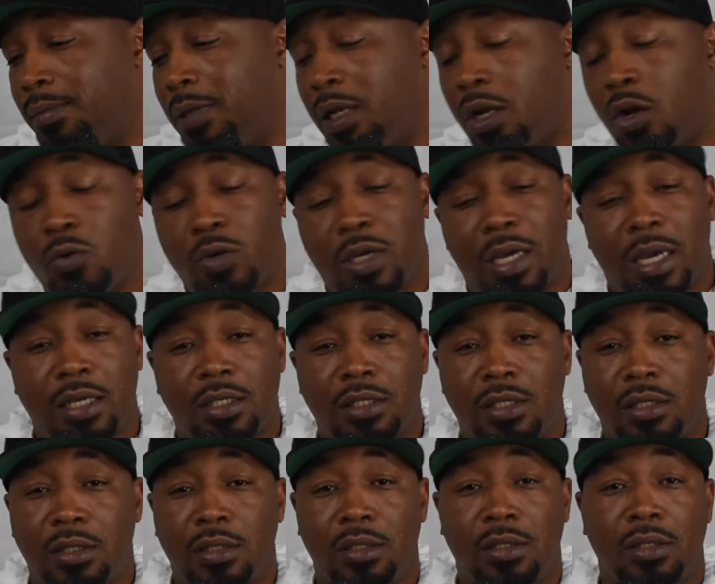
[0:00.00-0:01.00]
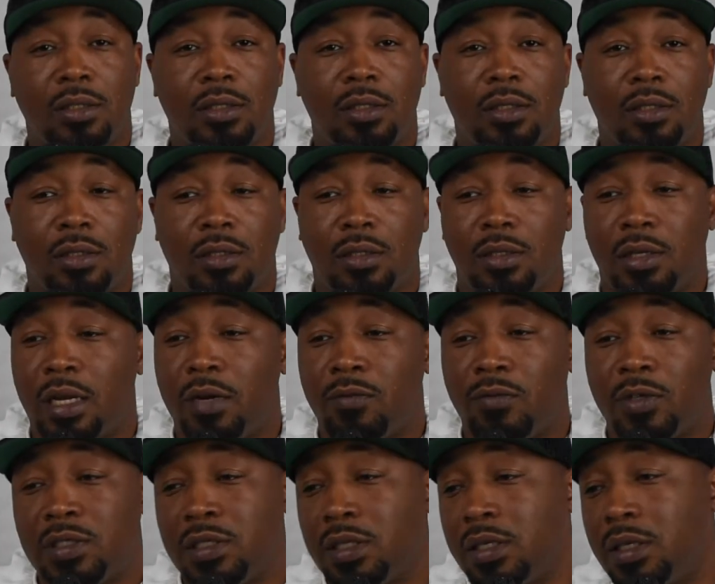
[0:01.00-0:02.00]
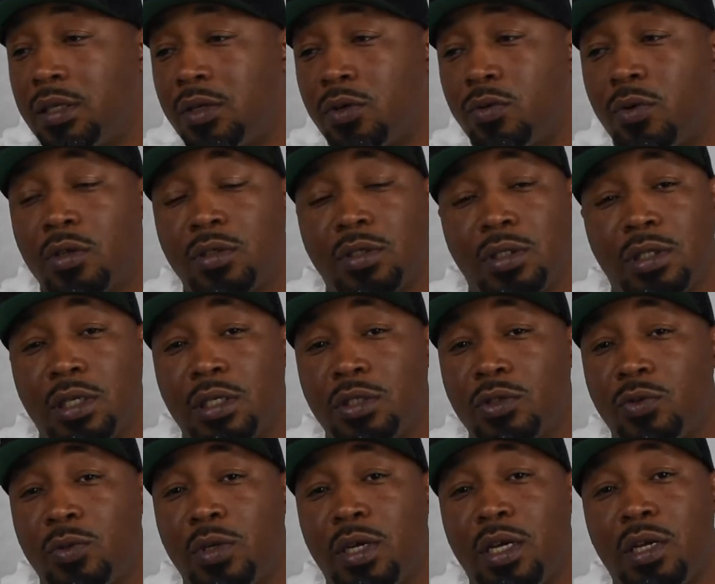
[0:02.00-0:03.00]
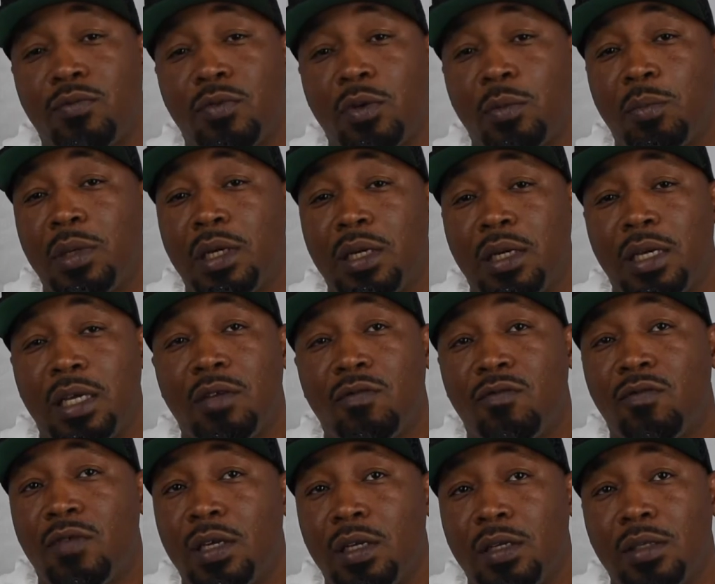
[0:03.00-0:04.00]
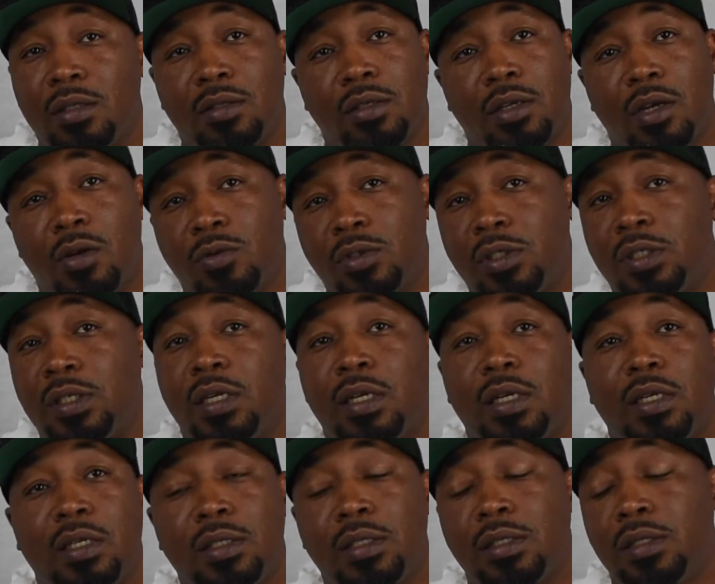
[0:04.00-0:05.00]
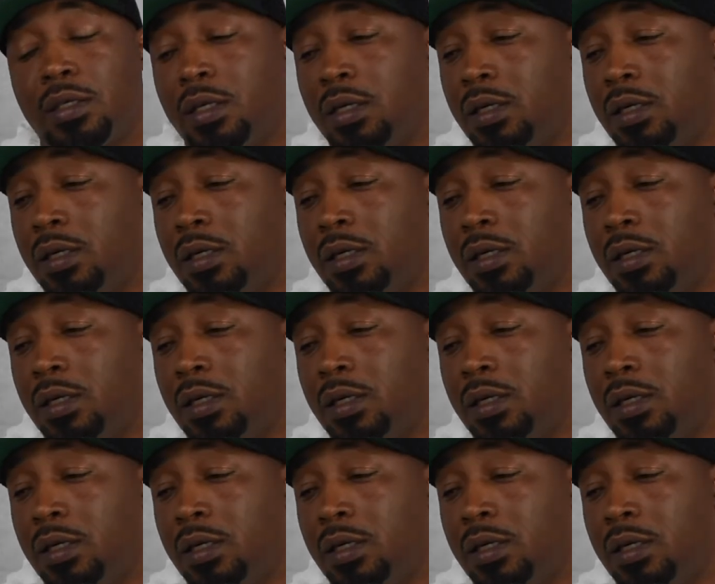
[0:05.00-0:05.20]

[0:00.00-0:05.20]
location, every city across the country, every big event, Coachella,